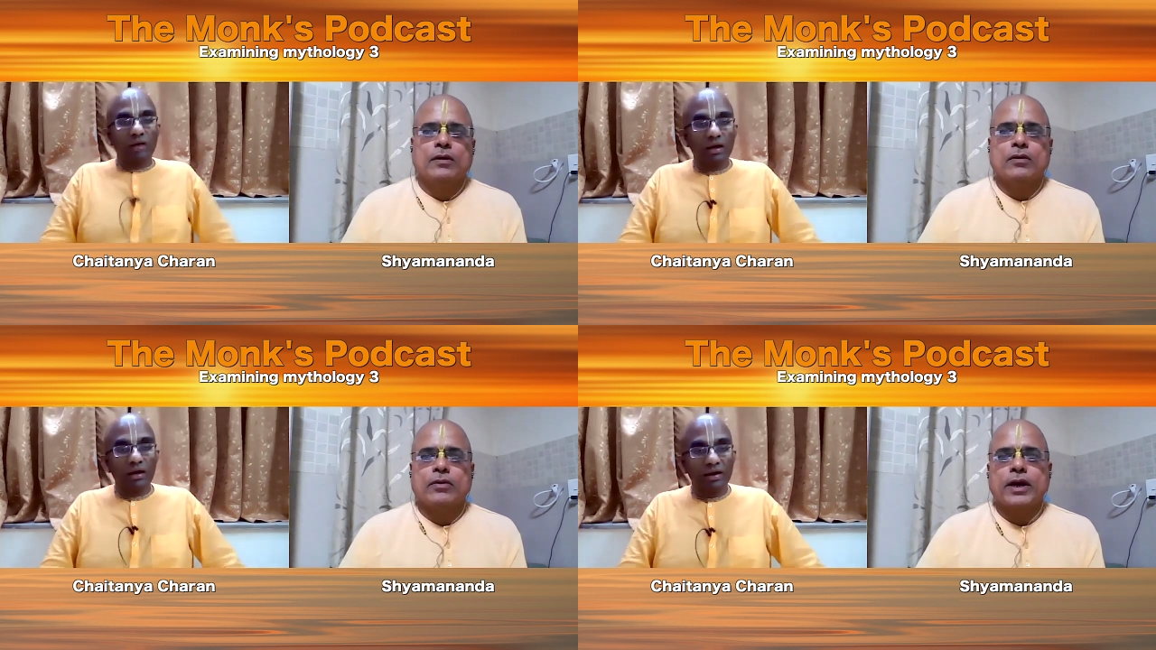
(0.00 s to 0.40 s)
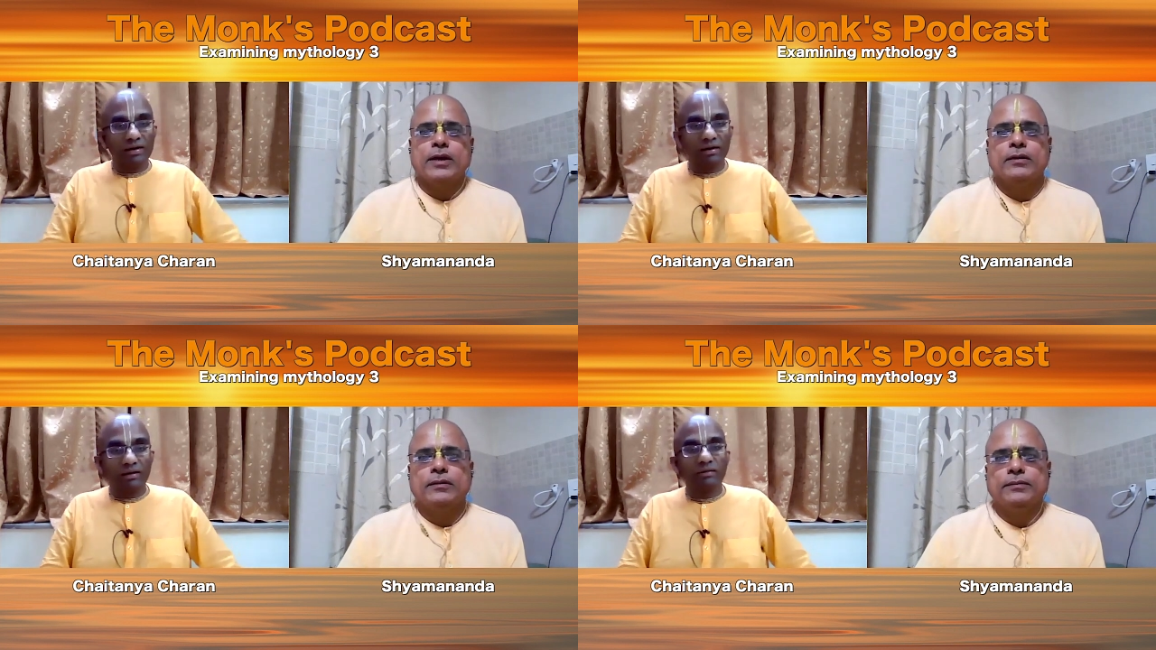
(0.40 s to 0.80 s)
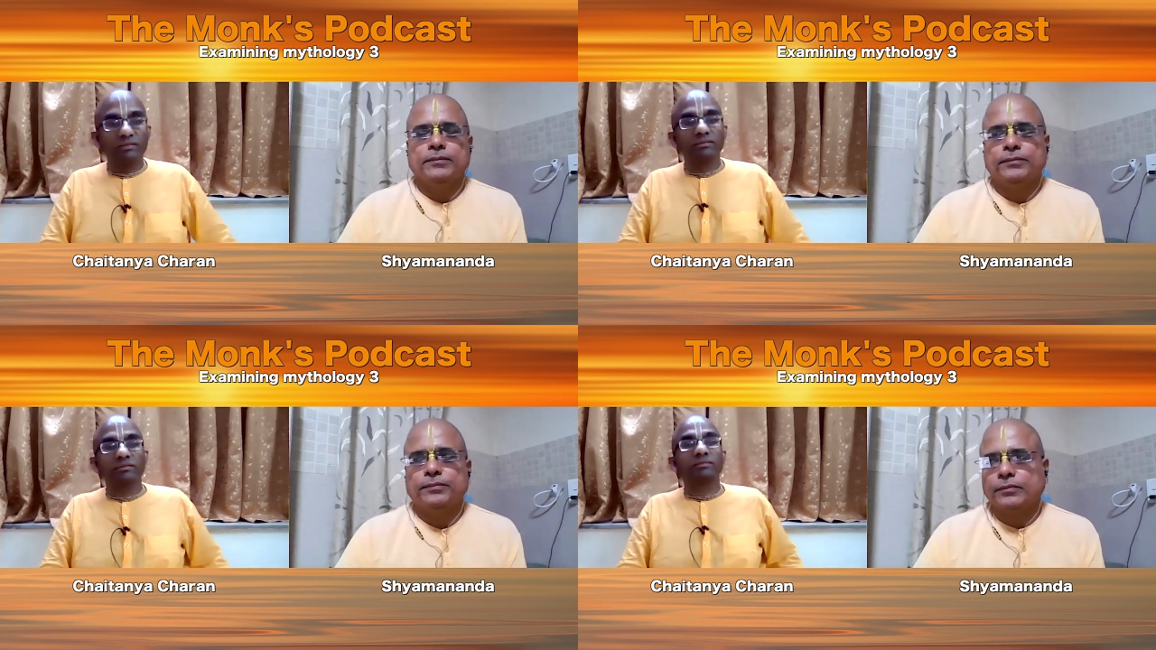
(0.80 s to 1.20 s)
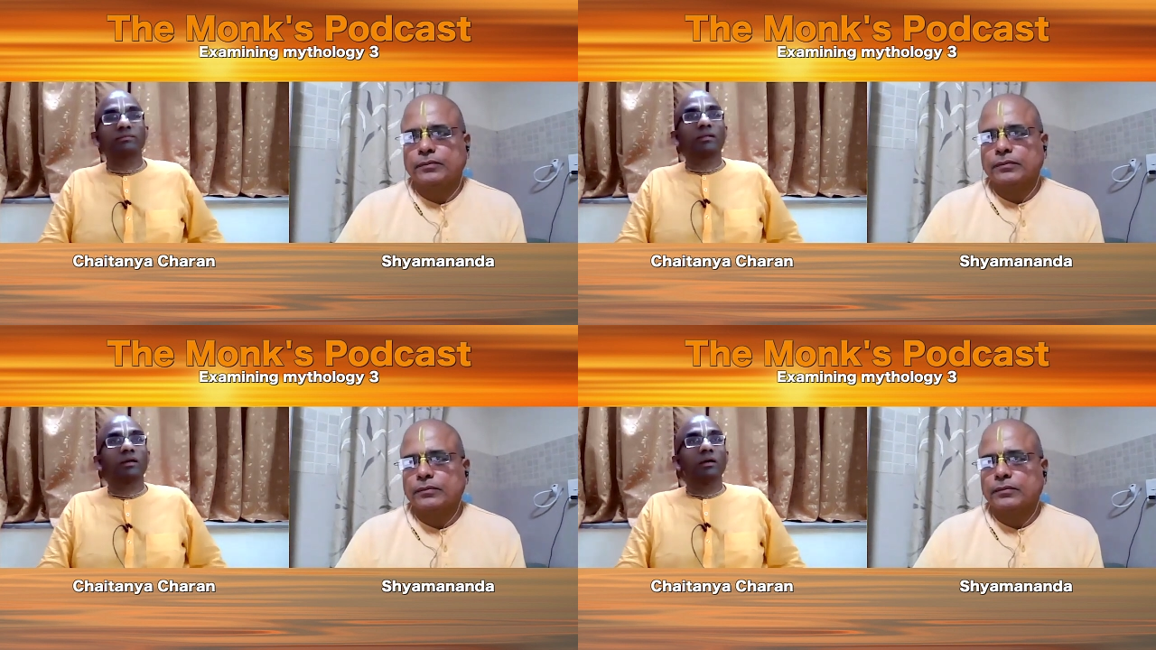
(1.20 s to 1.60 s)
Speaker 1: And okay. uh,
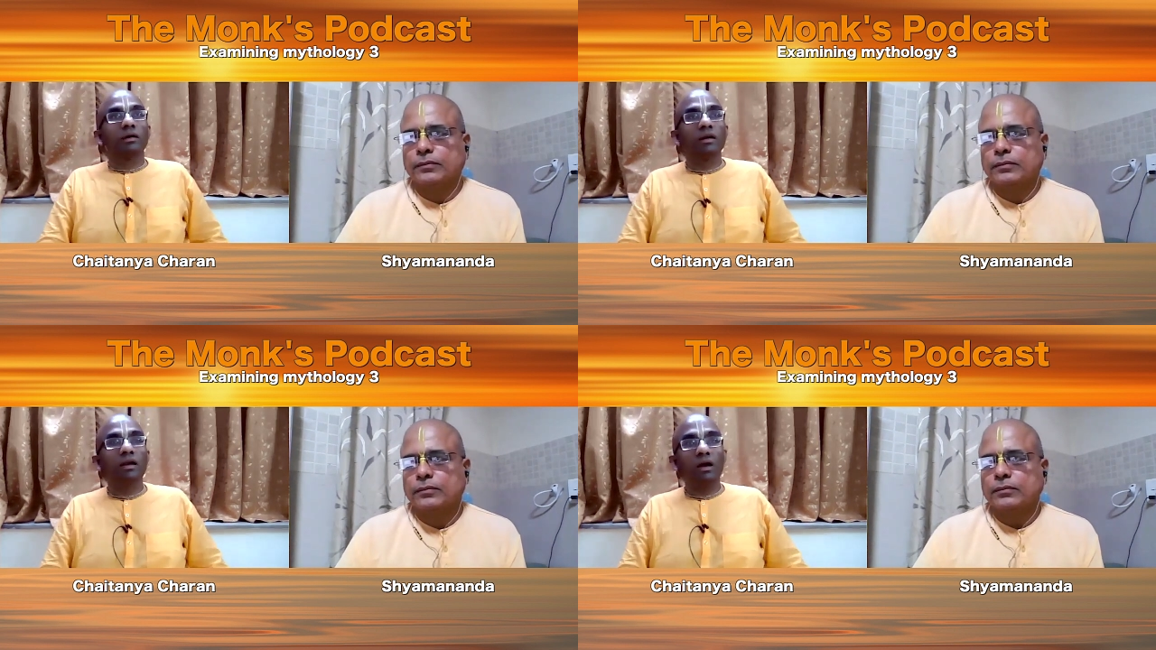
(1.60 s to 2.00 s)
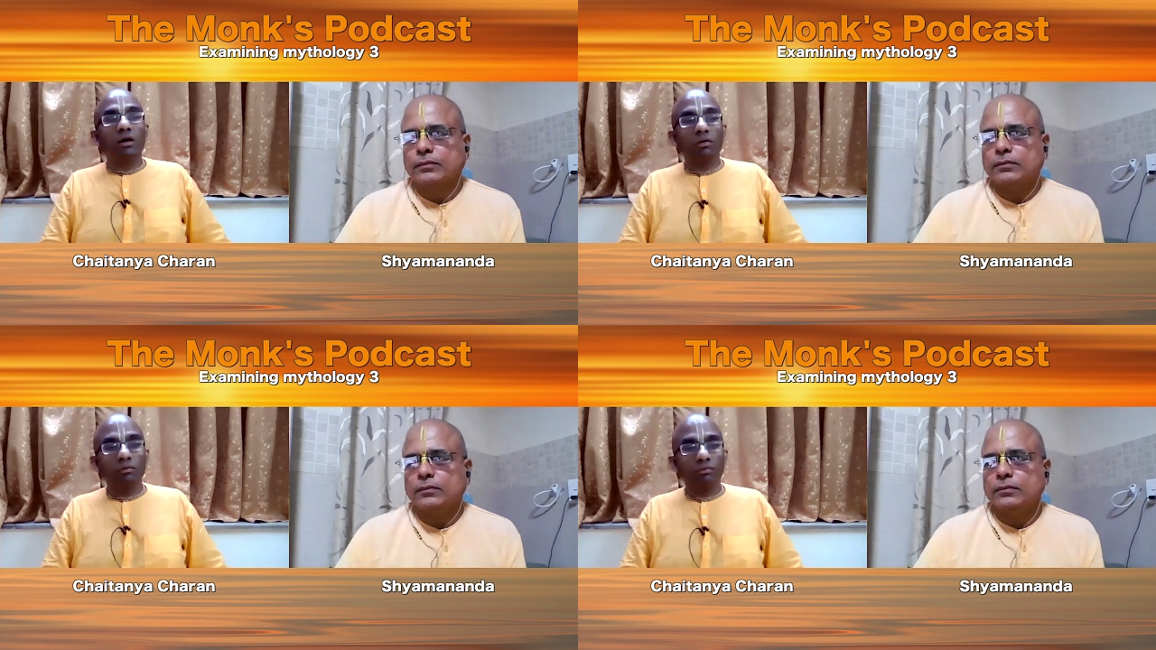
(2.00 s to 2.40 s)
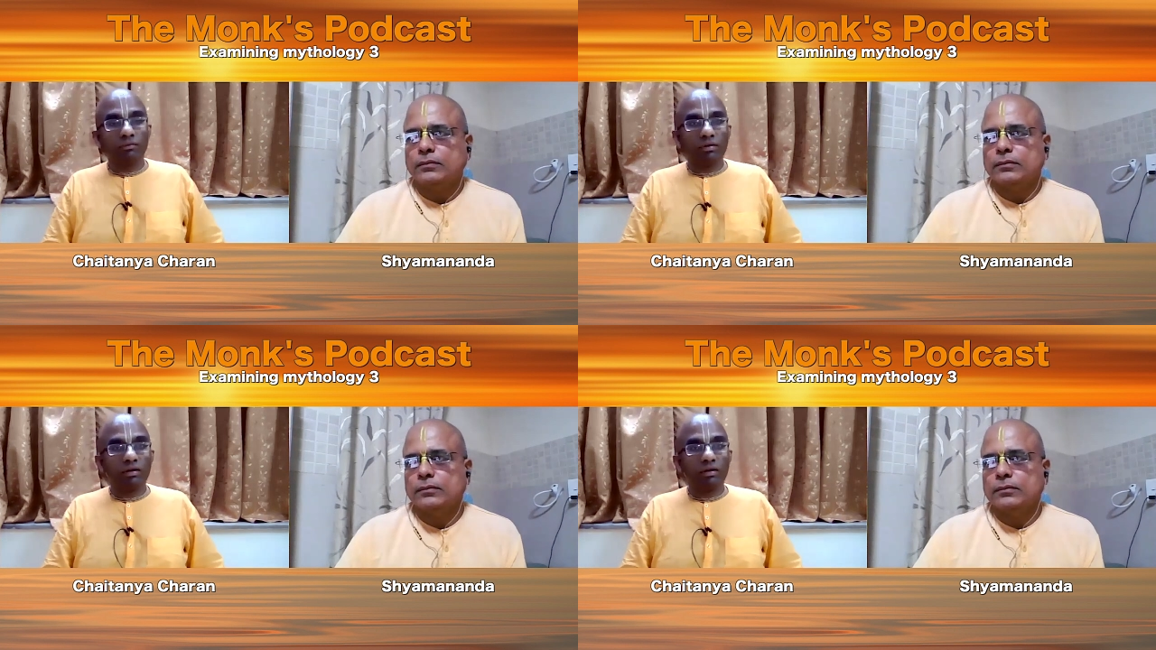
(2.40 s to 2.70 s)
till now,